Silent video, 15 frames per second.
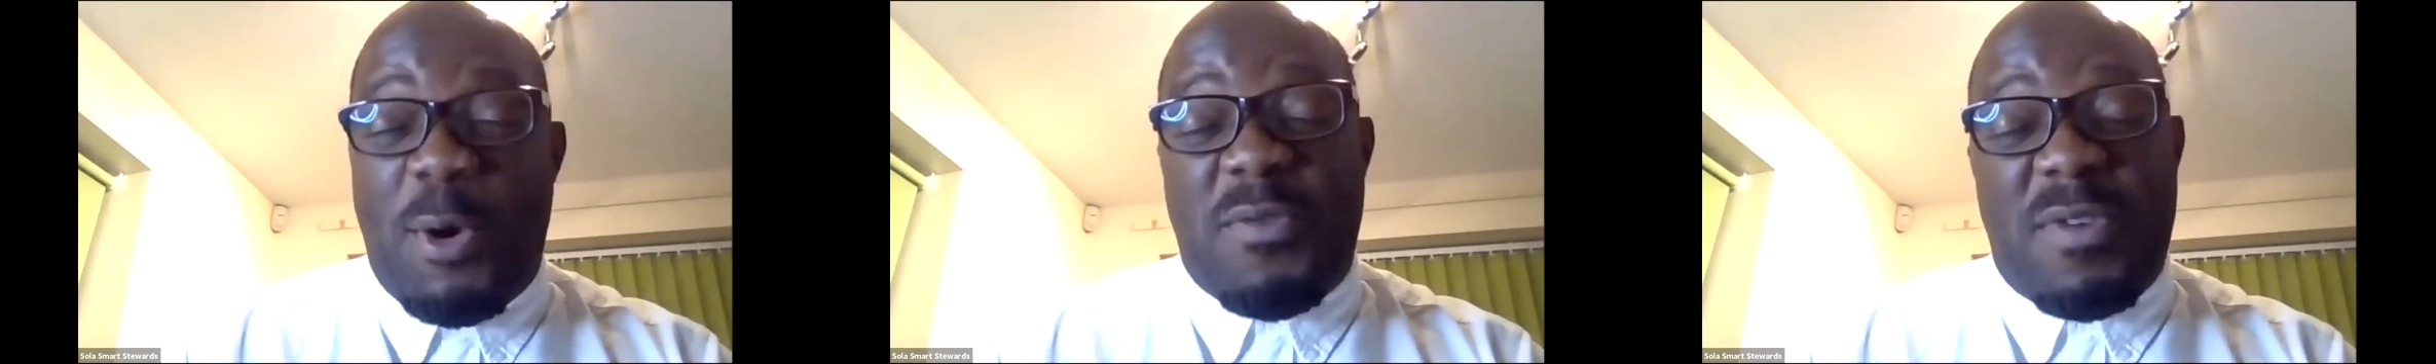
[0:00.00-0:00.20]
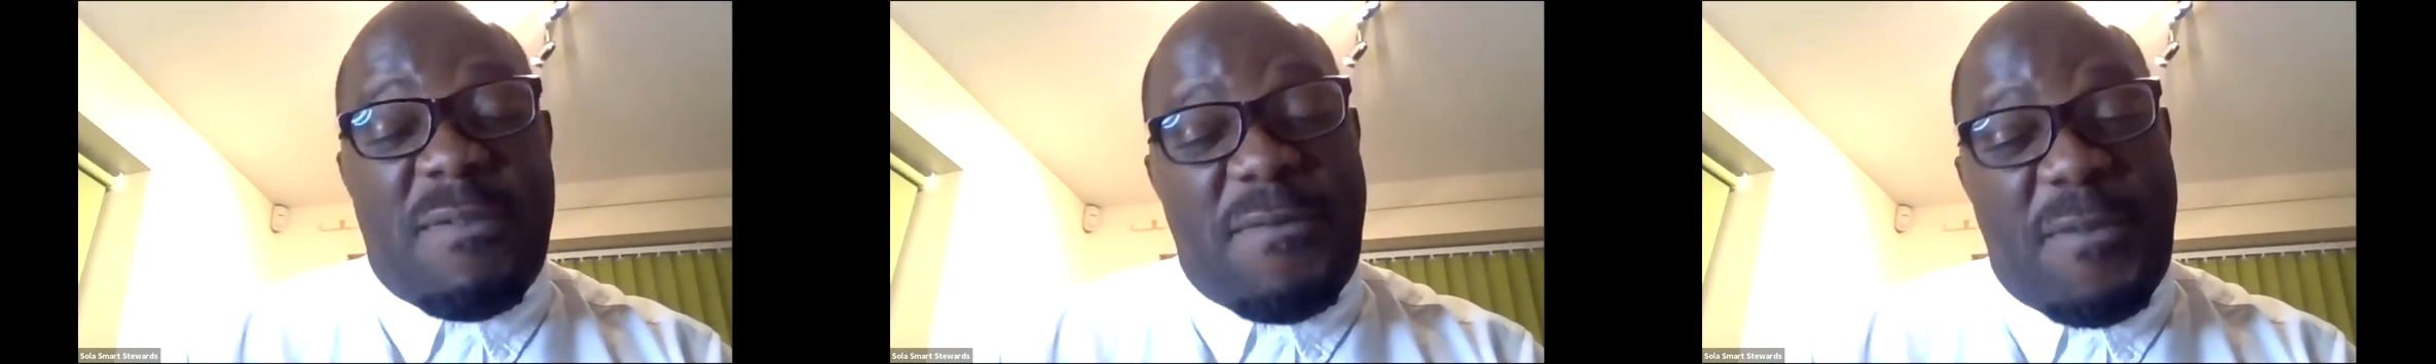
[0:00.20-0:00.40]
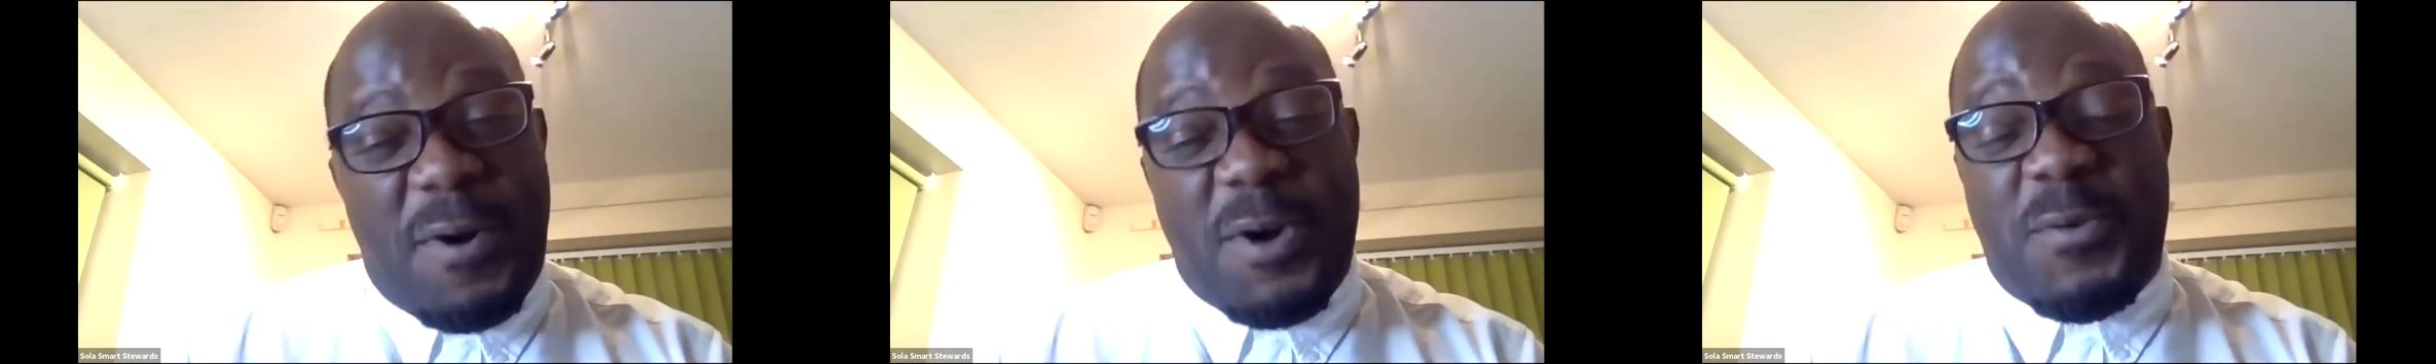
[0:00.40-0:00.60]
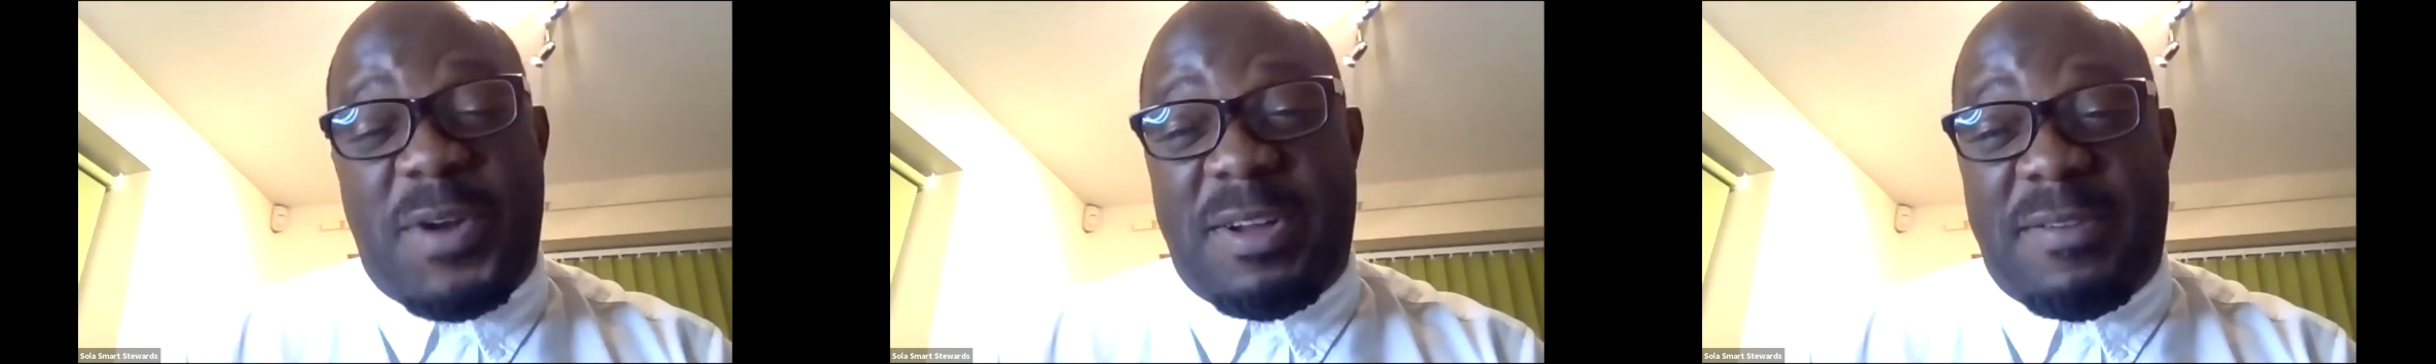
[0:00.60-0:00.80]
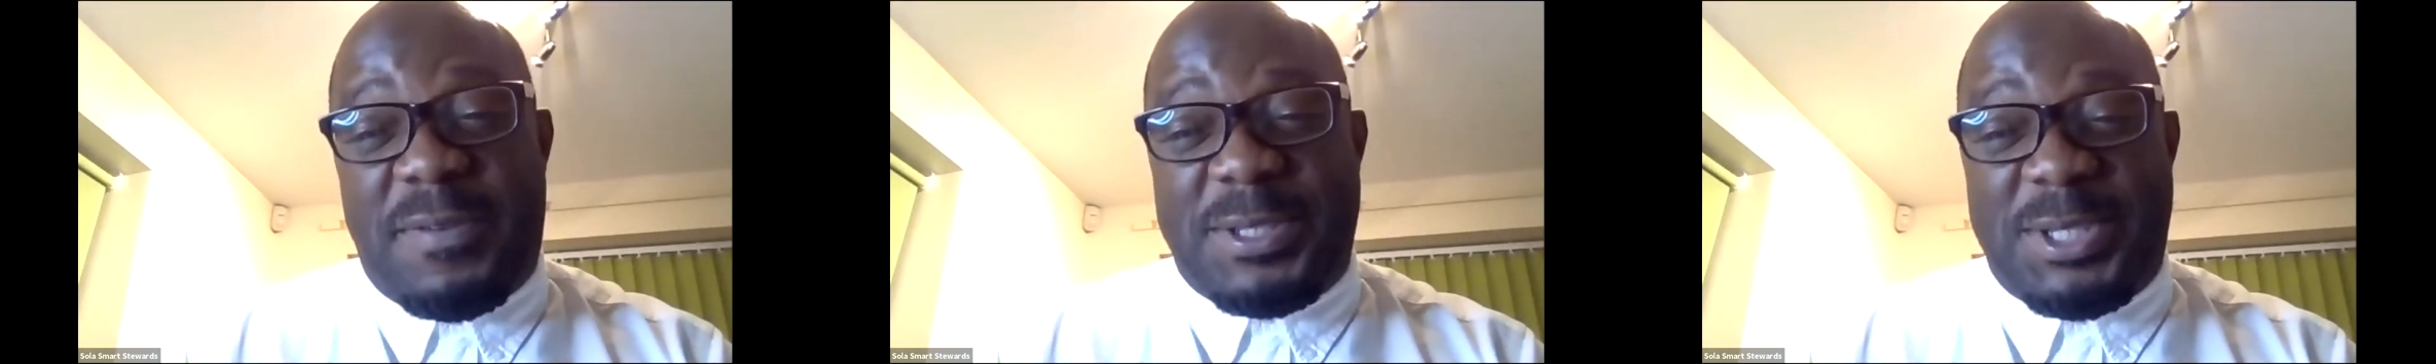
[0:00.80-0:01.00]
over
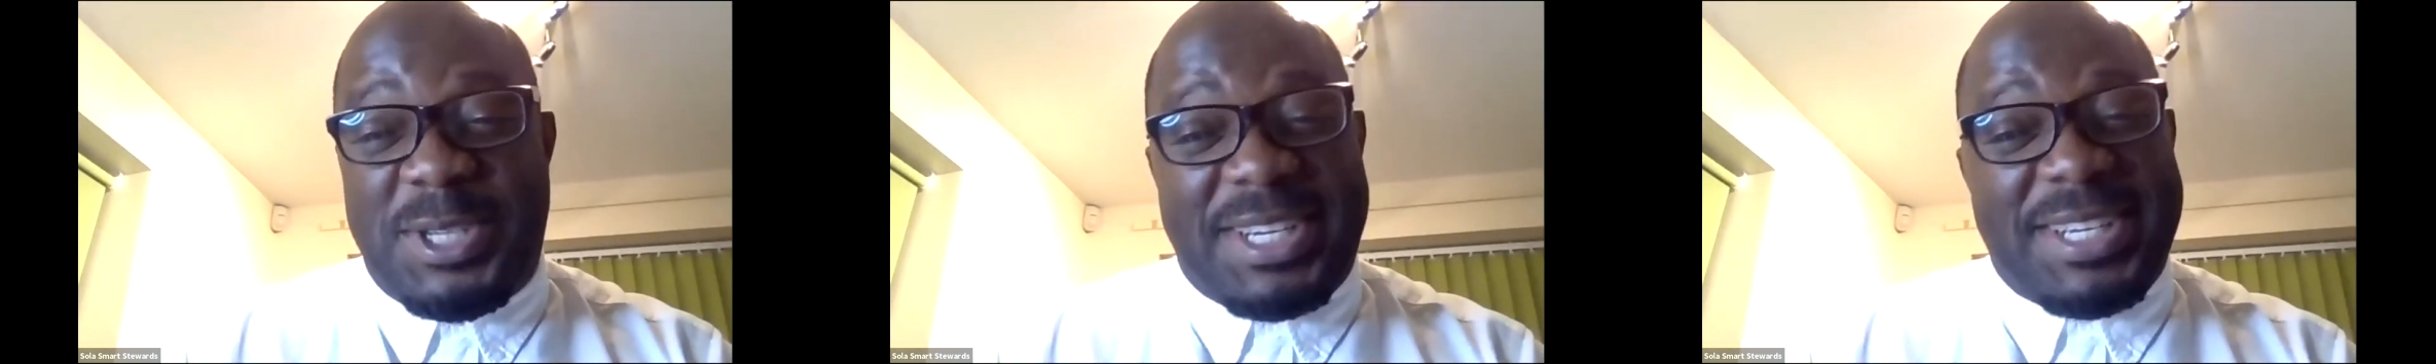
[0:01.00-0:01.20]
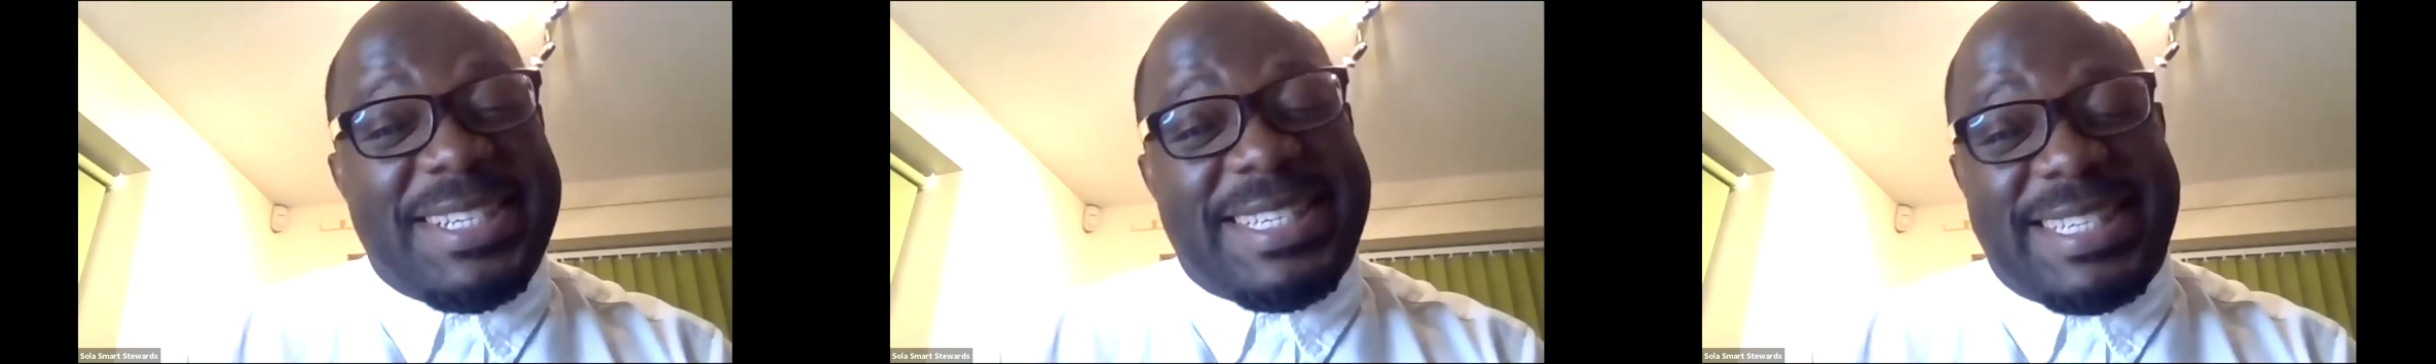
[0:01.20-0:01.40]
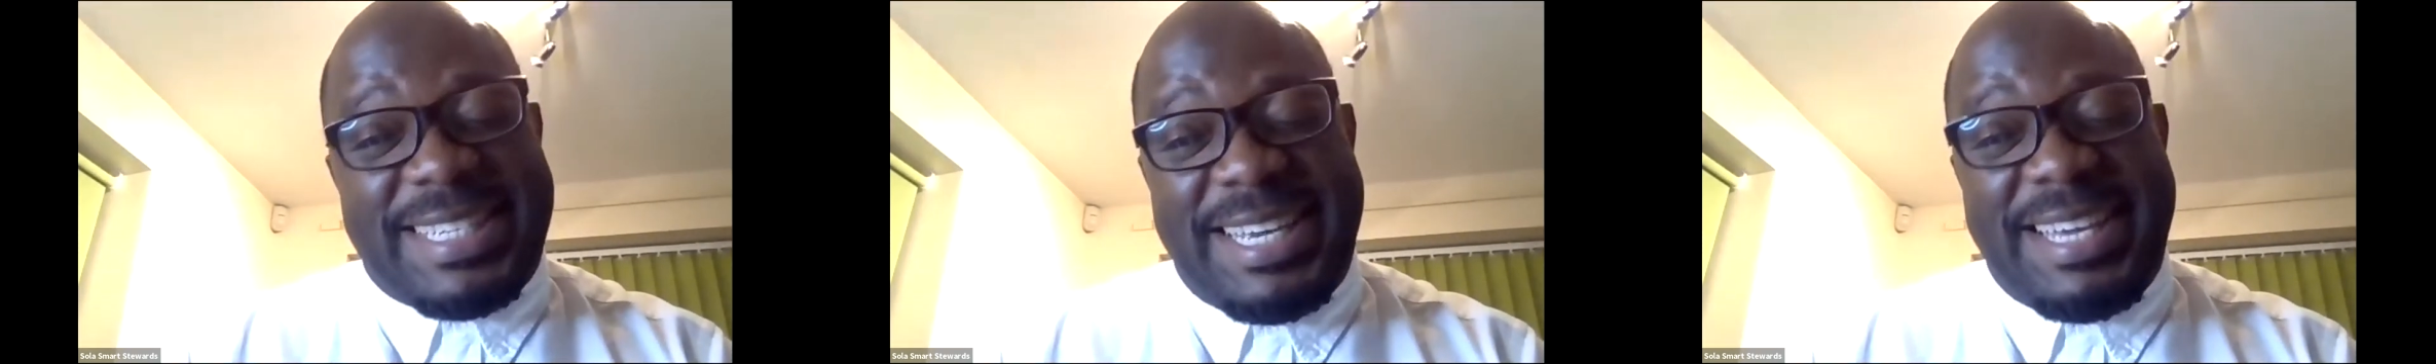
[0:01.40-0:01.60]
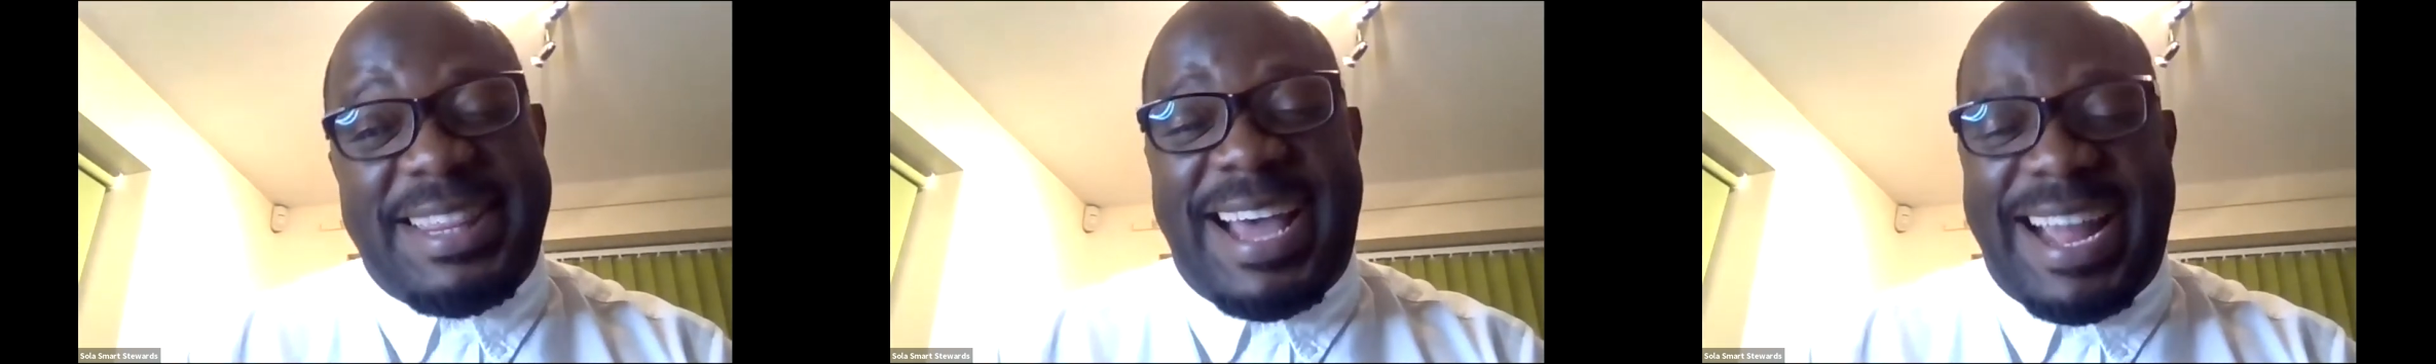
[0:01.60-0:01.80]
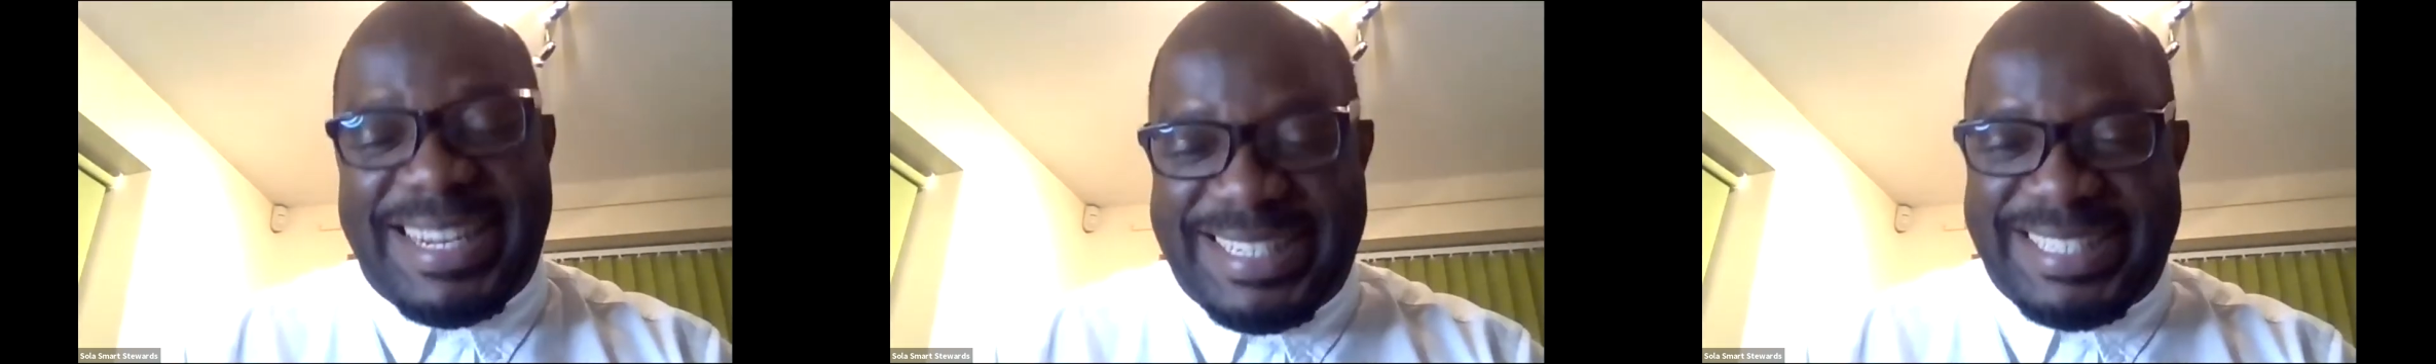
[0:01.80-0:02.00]
400 of us. You can see
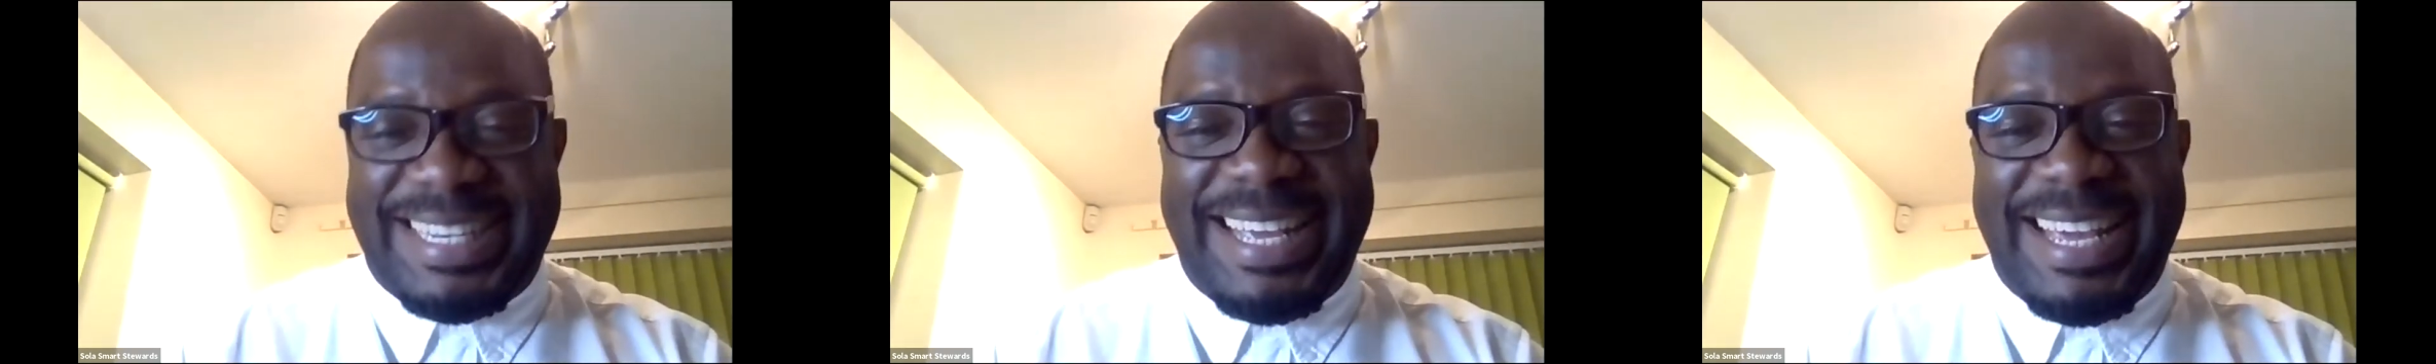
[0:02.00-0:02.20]
that.